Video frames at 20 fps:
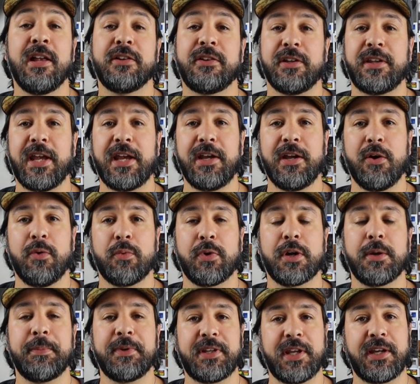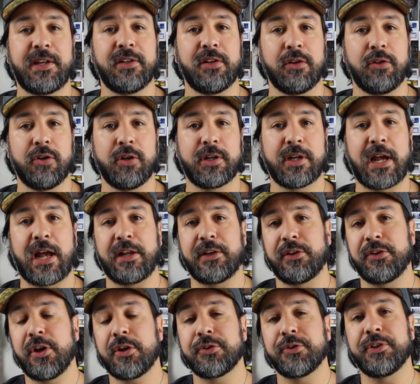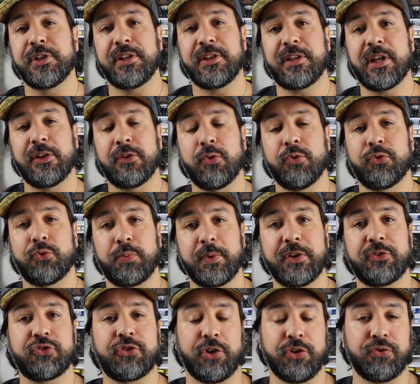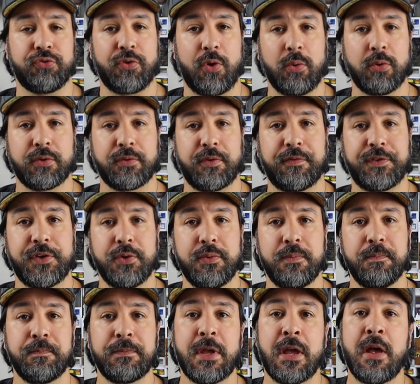Today, we're going to be taking a look at another Nintendo Switch controller review,